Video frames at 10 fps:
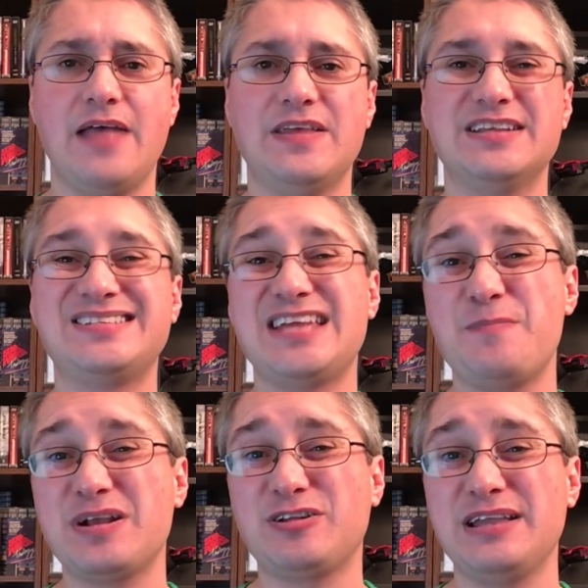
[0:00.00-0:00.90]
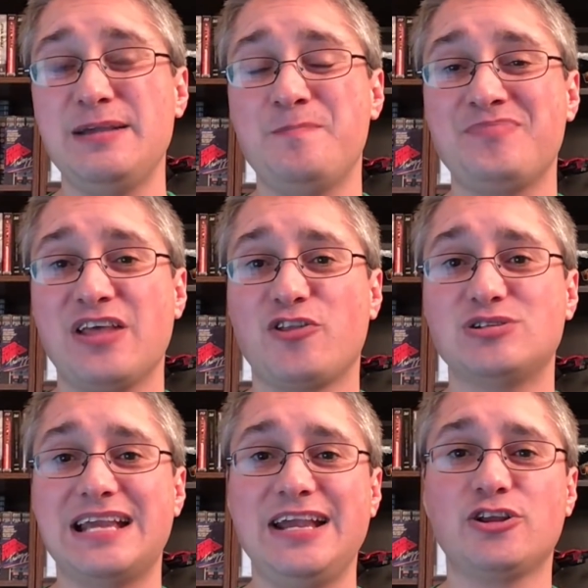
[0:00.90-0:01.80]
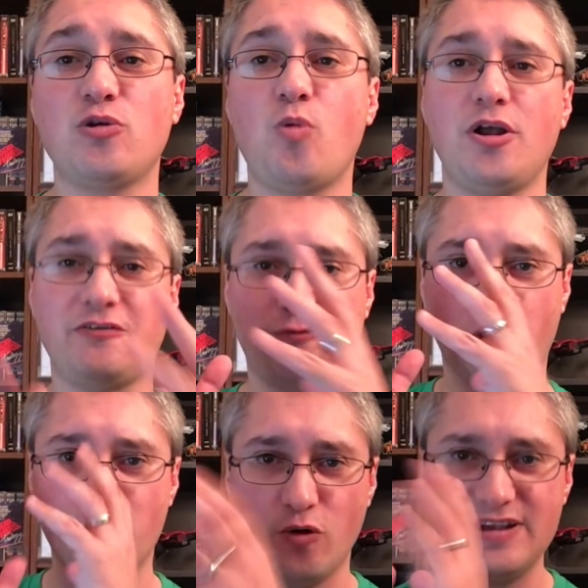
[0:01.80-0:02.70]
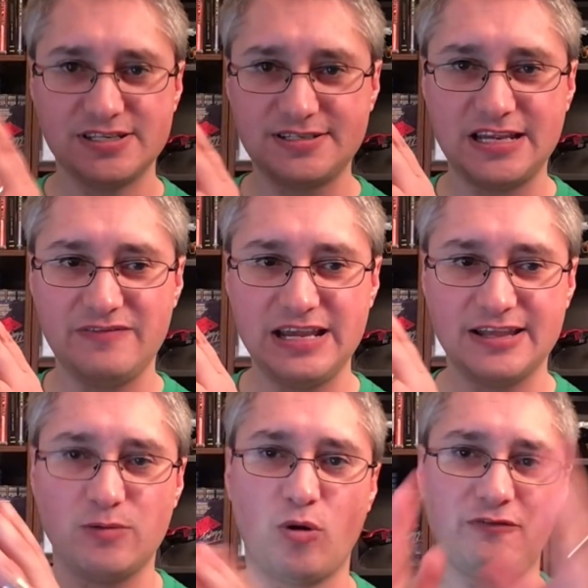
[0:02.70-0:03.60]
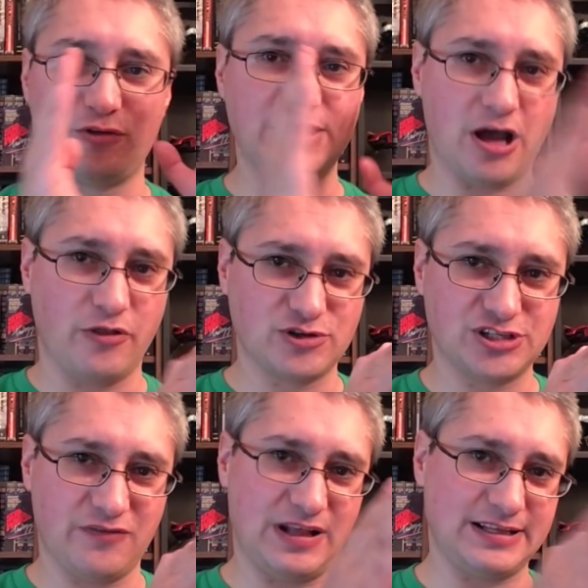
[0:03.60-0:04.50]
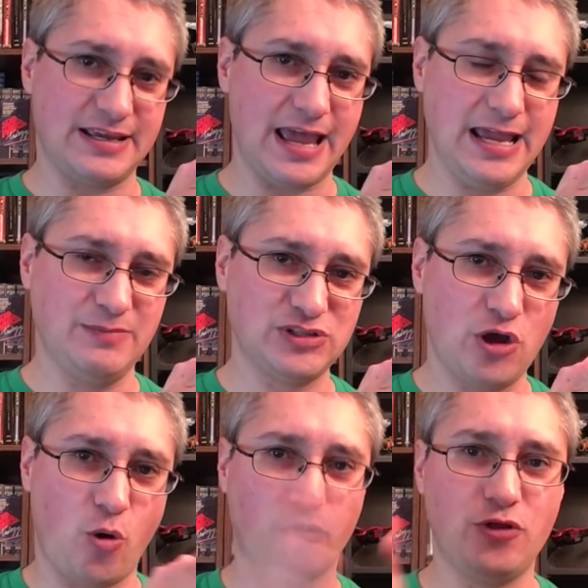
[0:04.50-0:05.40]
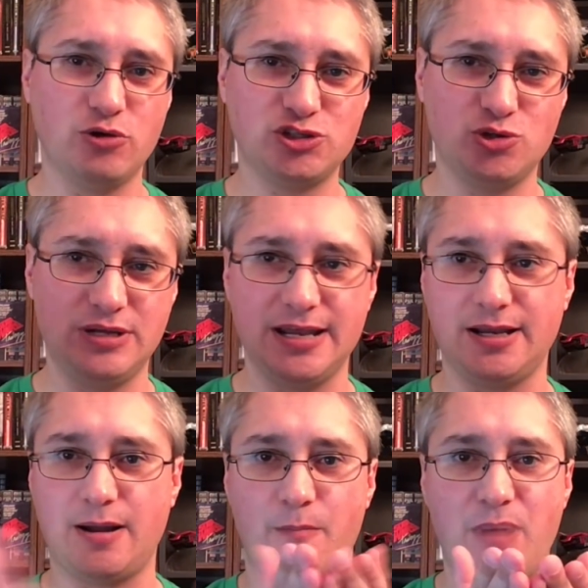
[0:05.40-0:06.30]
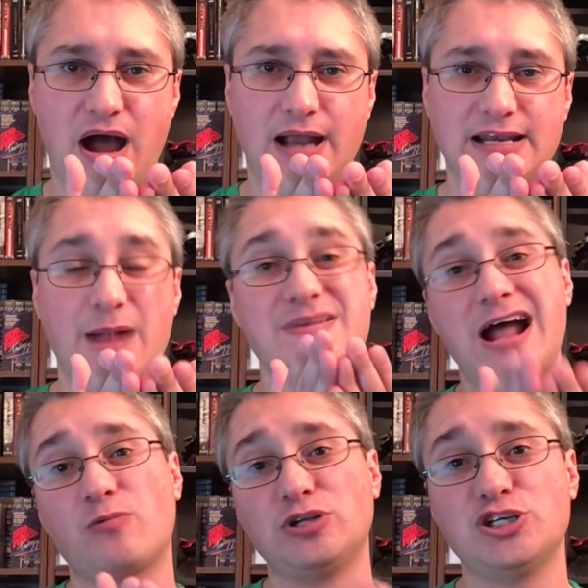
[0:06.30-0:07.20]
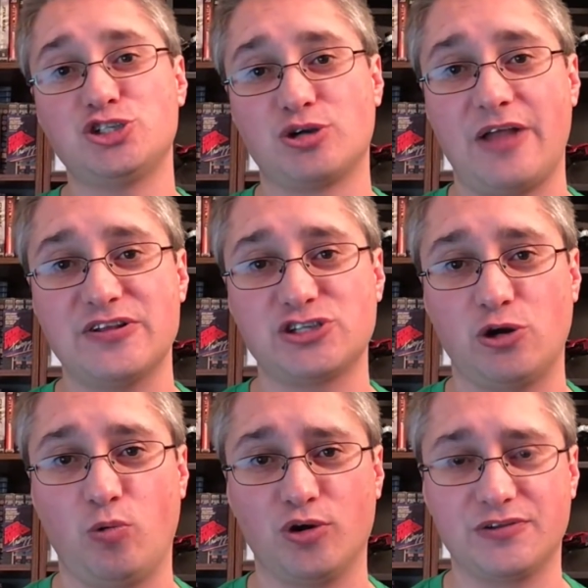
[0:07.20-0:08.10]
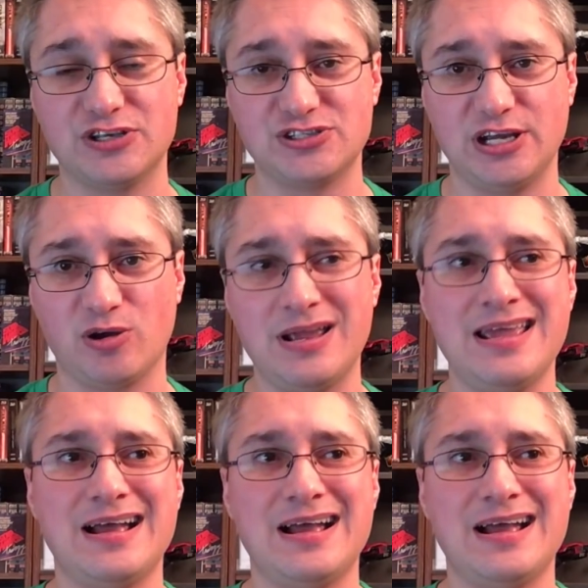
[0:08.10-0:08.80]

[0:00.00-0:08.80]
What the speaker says: and then typically there's either one for movies and TV and then one for the other stuff like the games, or those two get combined. I'm not really sure how that's going to work this year.